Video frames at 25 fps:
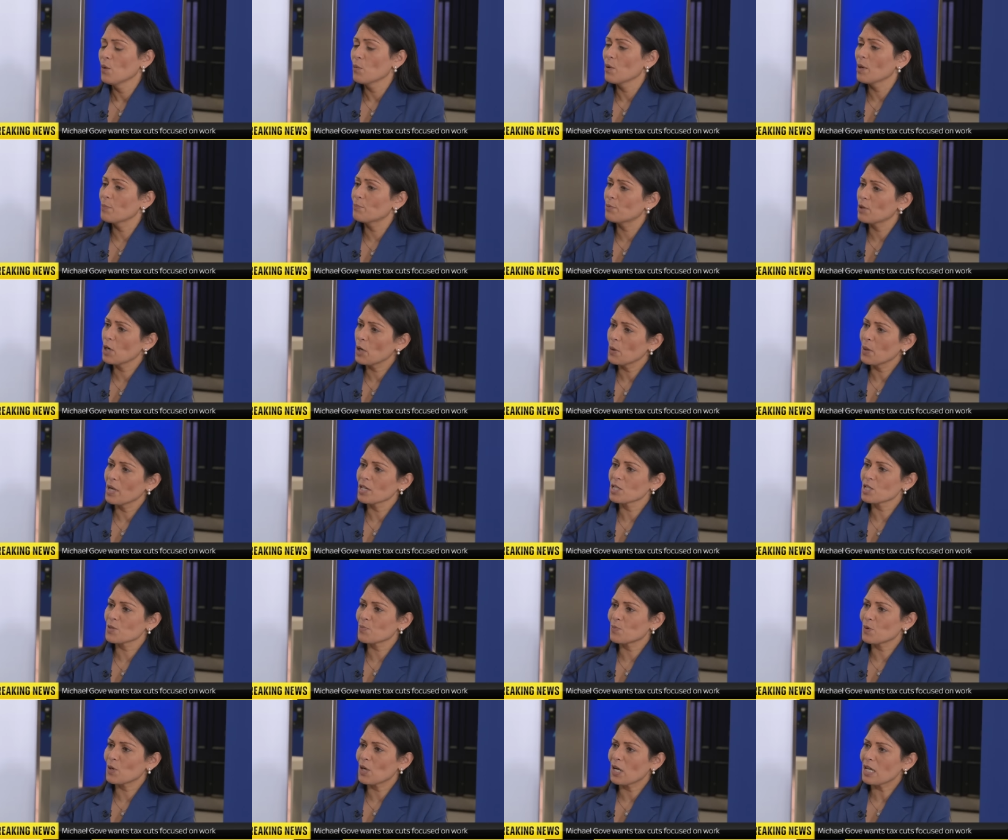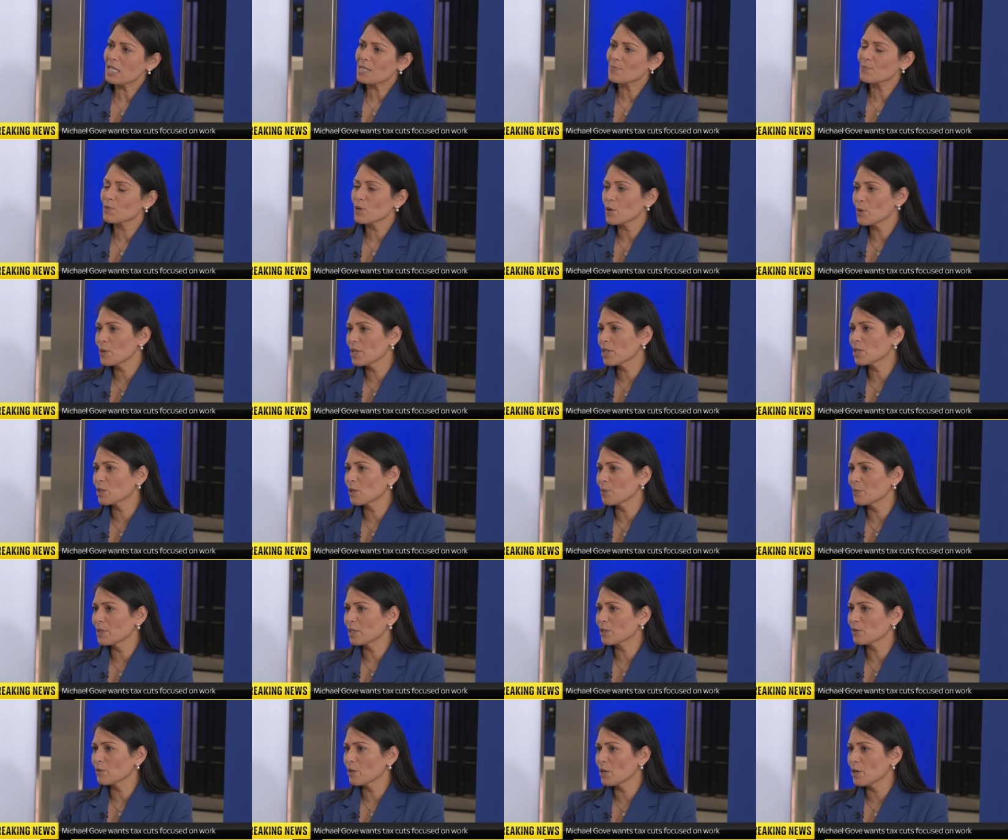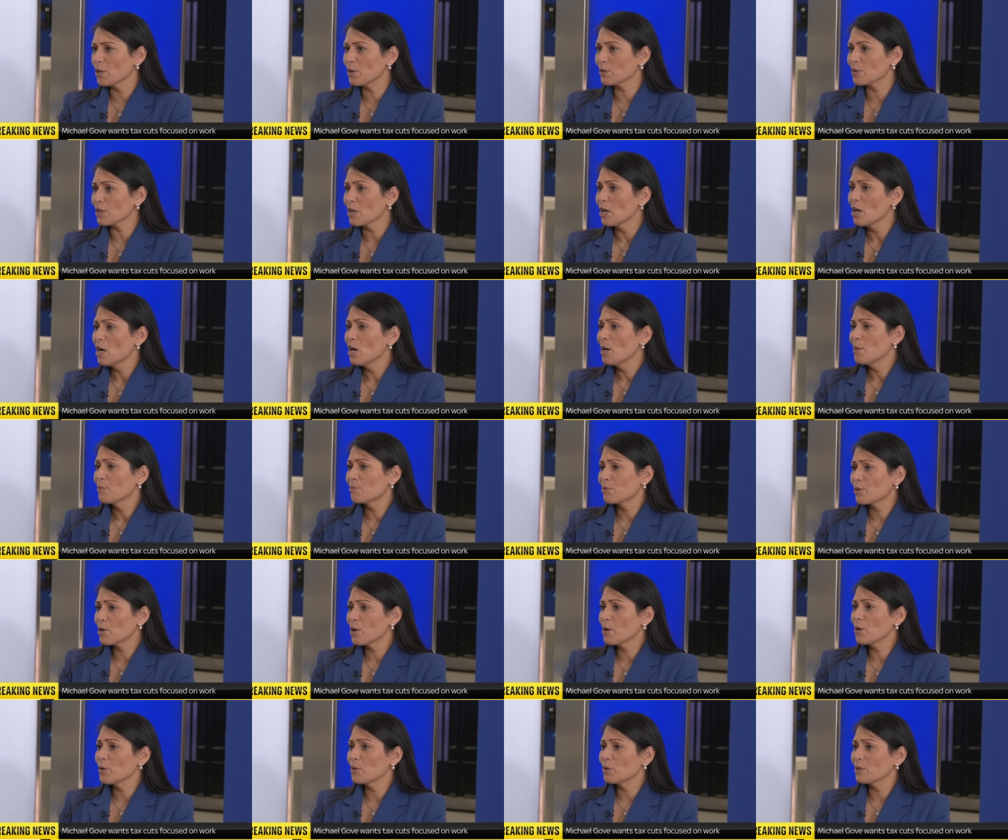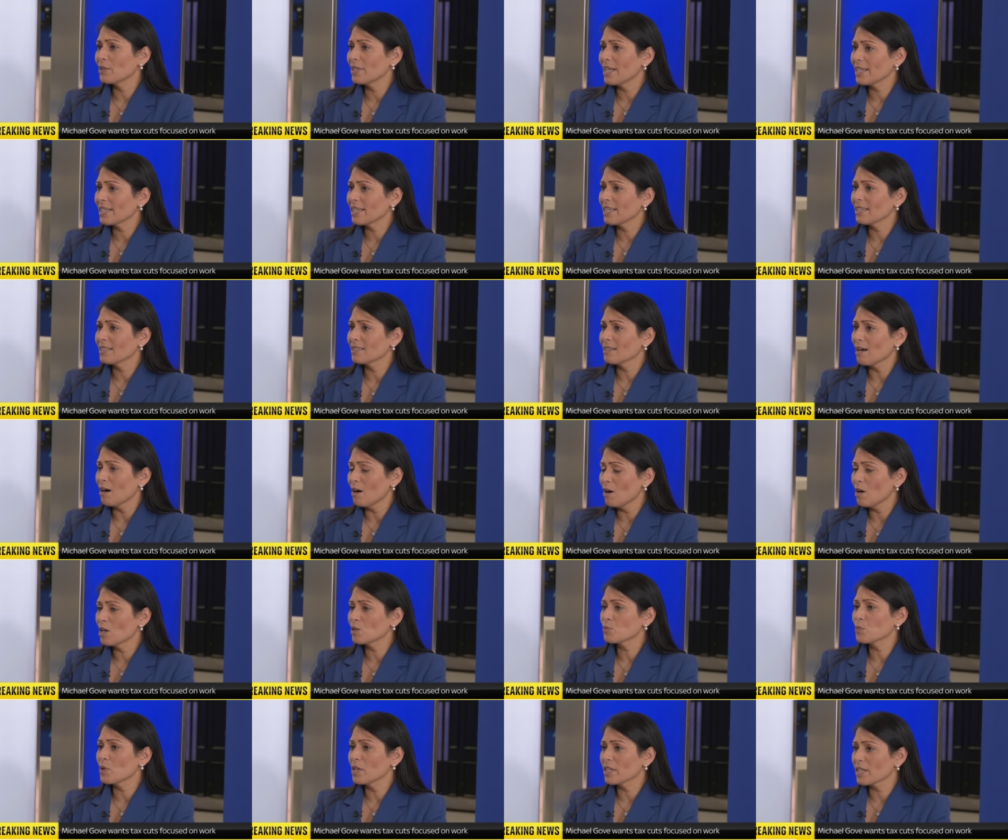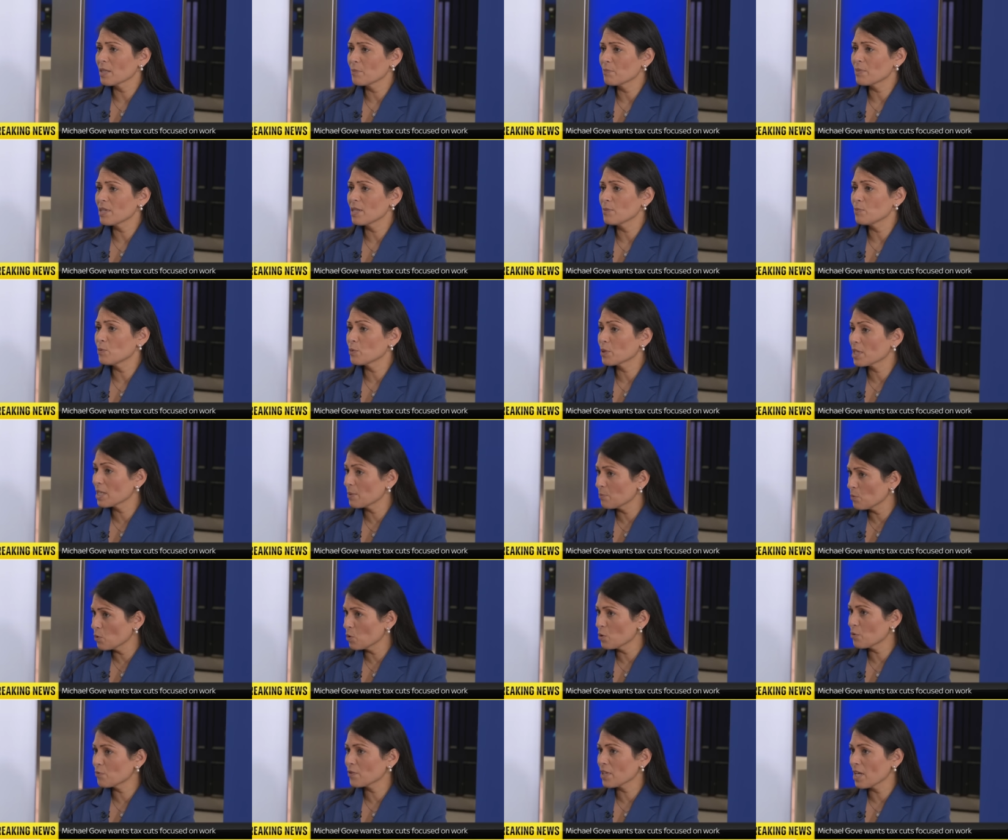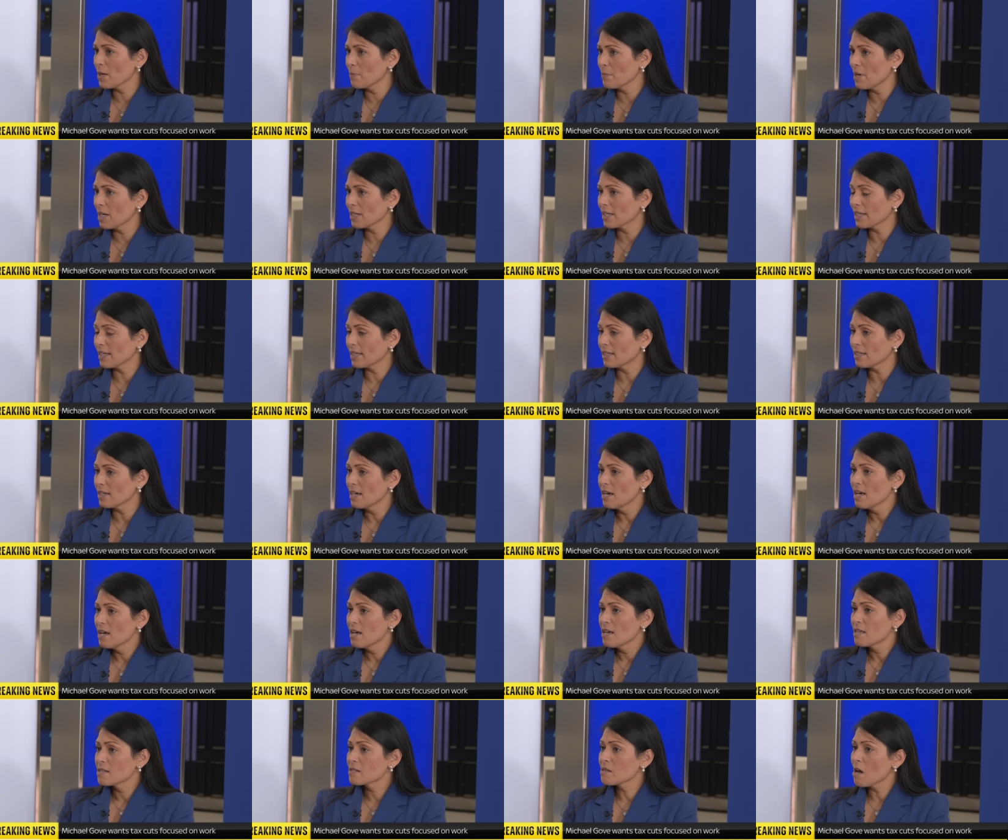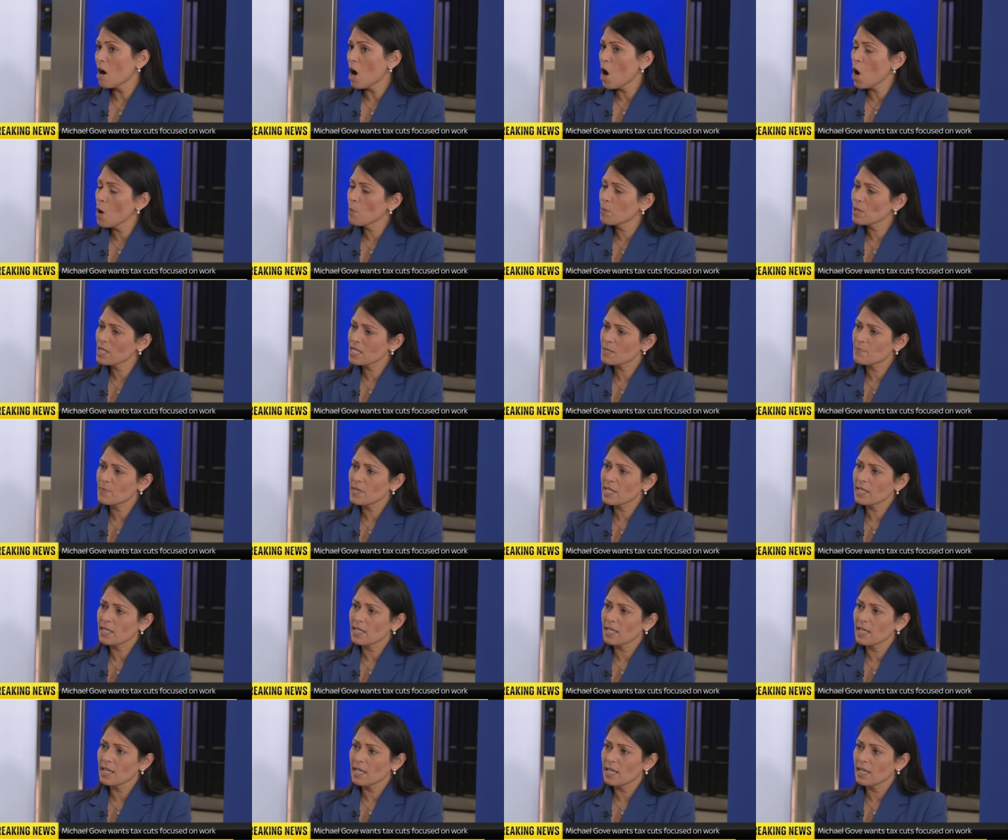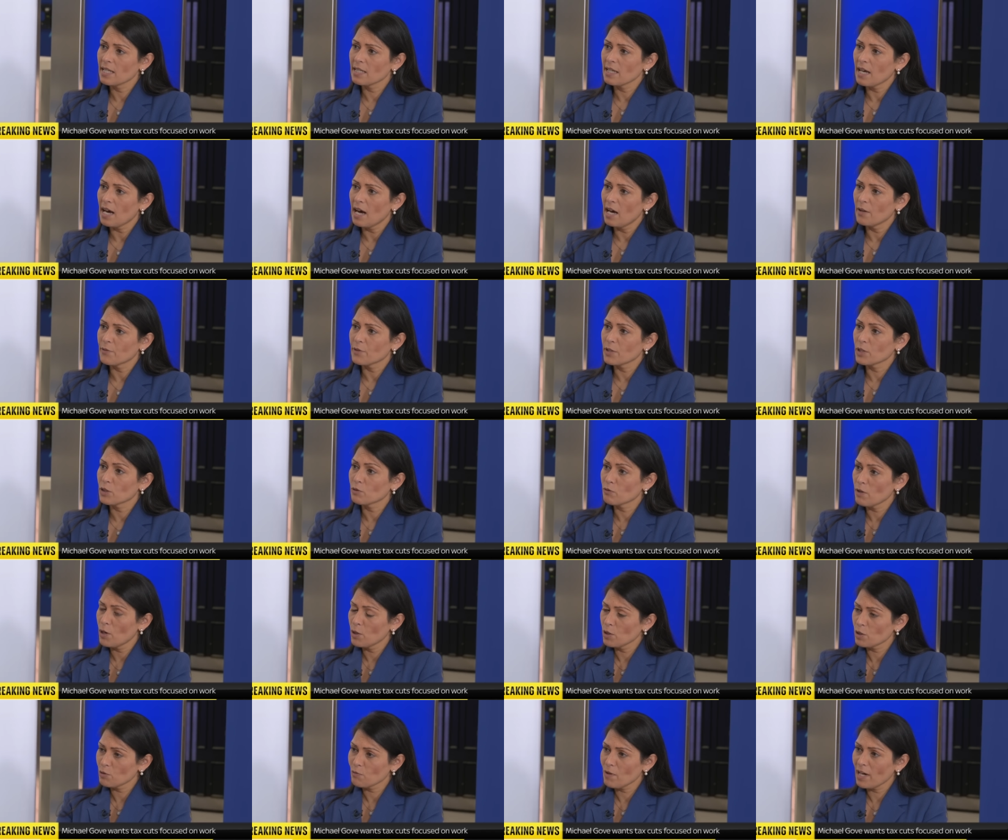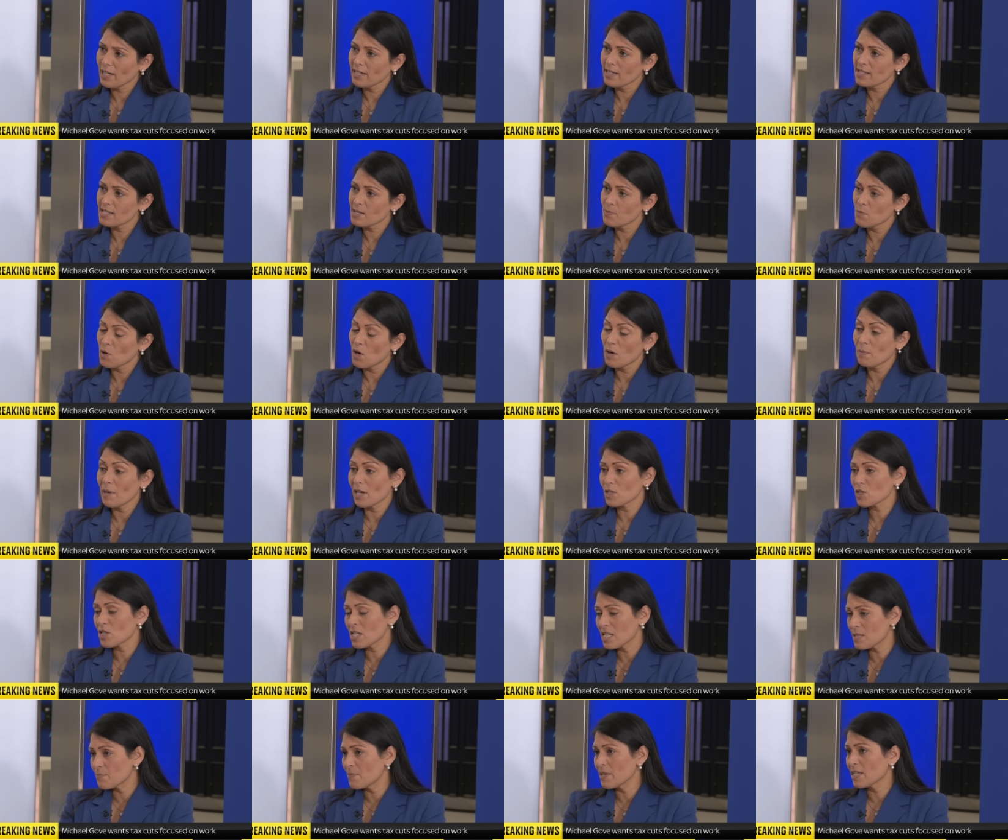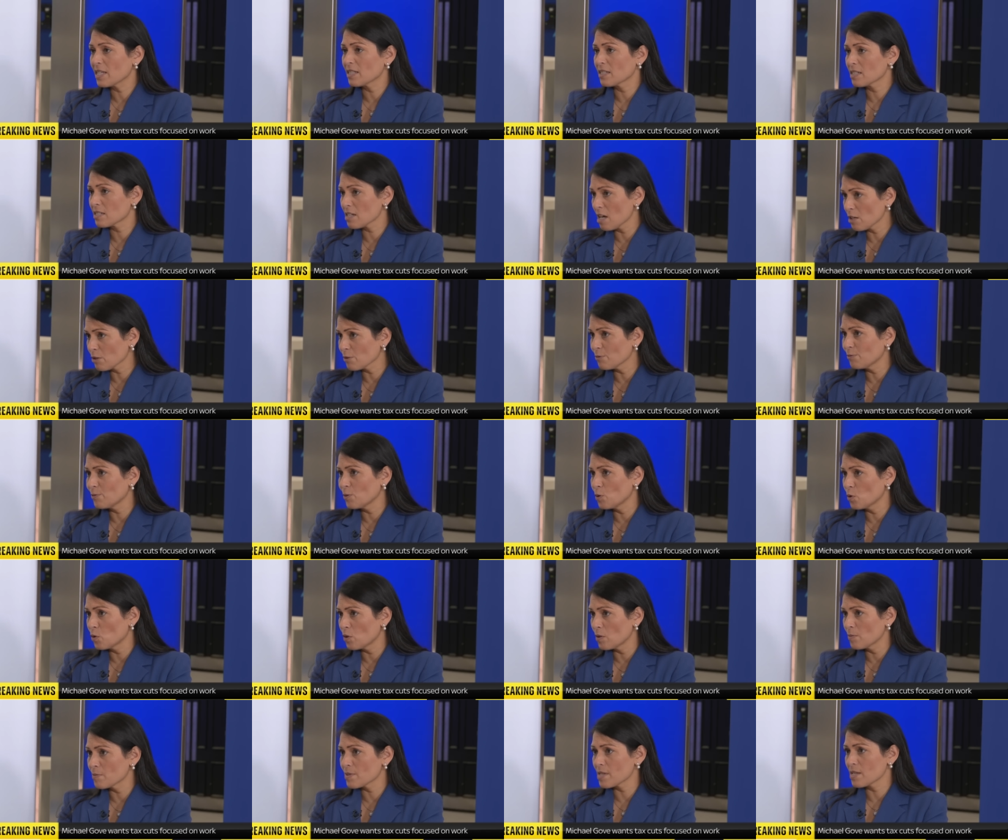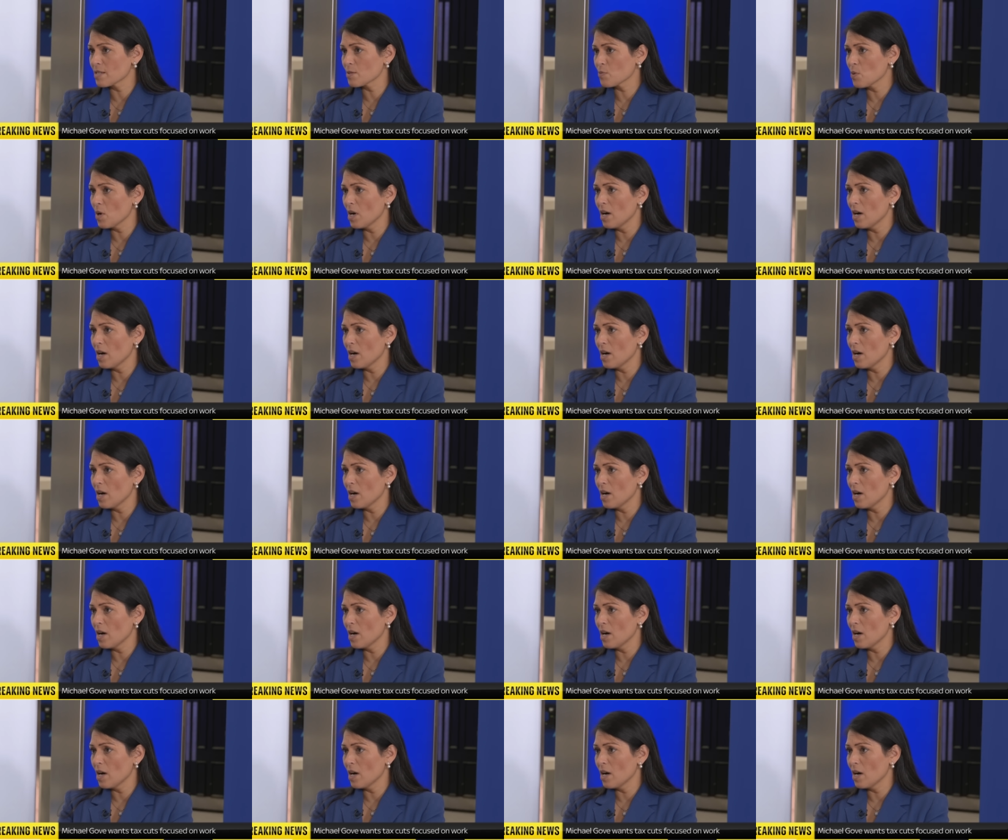We're pro enterprise, pro economic growth, pro letting hard working people keep more of their money. So I'll be speaking at the growth rally tomorrow, I'm actually speaking at other forums as yeah.